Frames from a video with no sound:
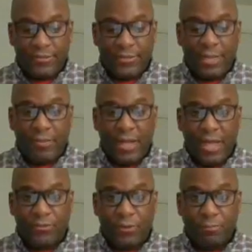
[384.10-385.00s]
the
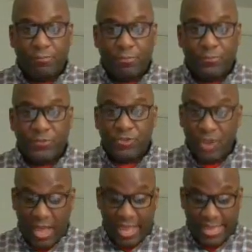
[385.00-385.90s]
Apostle
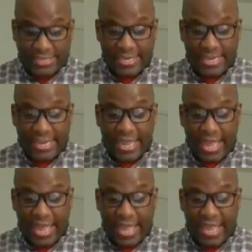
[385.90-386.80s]
John
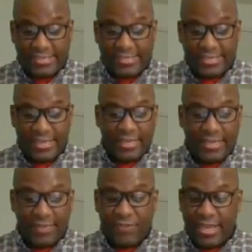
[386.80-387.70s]
asks,
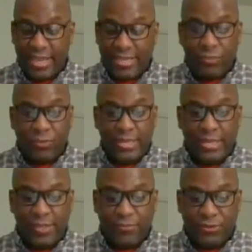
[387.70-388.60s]
If
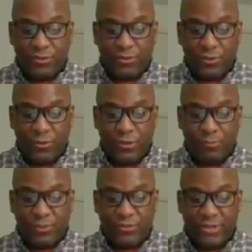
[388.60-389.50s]
anyone has
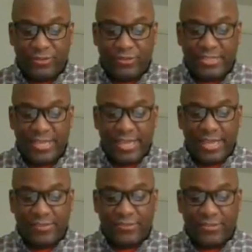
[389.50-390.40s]
material possessions
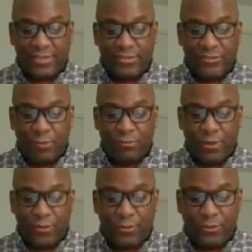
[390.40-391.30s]
and sees a
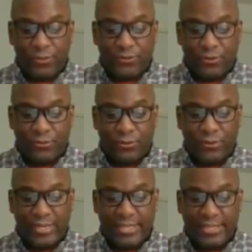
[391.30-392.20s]
brother or
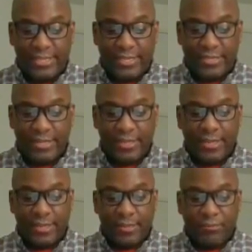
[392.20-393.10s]
sister in need,
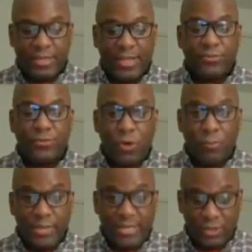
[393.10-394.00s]
but has
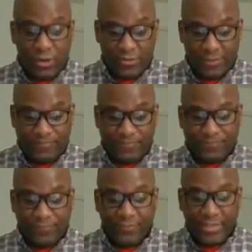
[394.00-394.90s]
no pity on them,
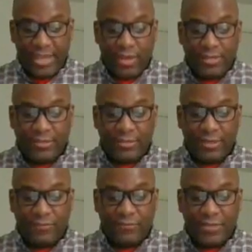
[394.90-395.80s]
how can the
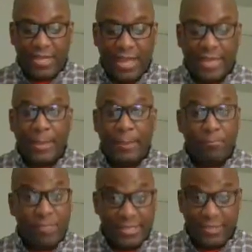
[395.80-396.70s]
love of God
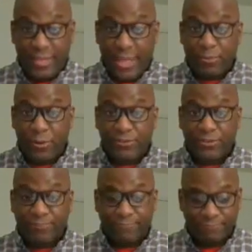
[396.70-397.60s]
be in that
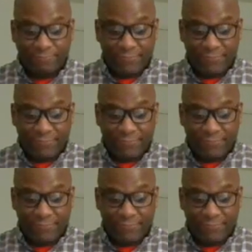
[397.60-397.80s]
person?